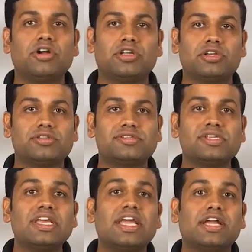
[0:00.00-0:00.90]

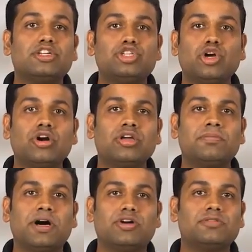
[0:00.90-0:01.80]
products and talk
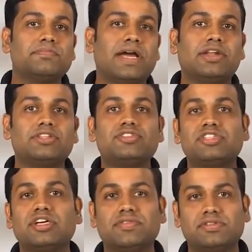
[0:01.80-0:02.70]
about managed
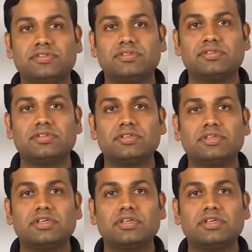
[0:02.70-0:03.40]
services.